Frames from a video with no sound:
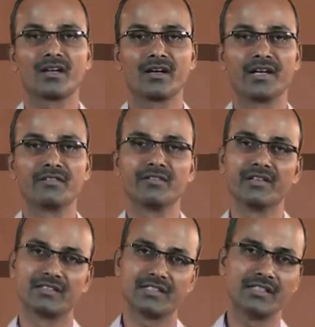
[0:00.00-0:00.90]
and we
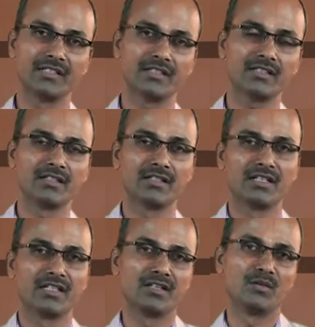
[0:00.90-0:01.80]
will see here
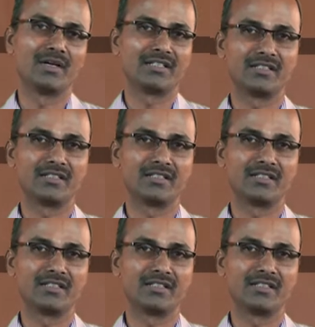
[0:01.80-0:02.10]
what